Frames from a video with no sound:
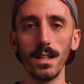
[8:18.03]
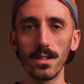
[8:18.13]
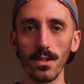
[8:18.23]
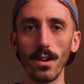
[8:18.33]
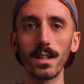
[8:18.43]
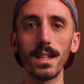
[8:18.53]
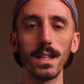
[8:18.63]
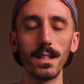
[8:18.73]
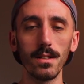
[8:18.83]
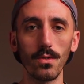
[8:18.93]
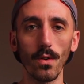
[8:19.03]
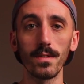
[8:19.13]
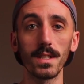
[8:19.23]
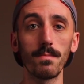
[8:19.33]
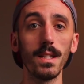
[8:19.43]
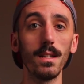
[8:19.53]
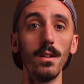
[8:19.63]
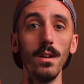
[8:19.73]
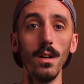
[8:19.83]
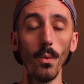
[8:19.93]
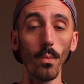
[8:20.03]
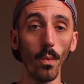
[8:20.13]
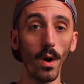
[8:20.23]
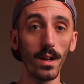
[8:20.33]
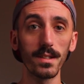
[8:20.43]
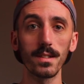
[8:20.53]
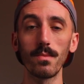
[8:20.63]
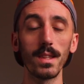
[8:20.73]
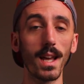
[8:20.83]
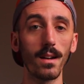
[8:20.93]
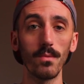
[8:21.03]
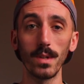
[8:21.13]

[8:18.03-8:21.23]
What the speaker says: Saucony Endorphin Speed 1s when the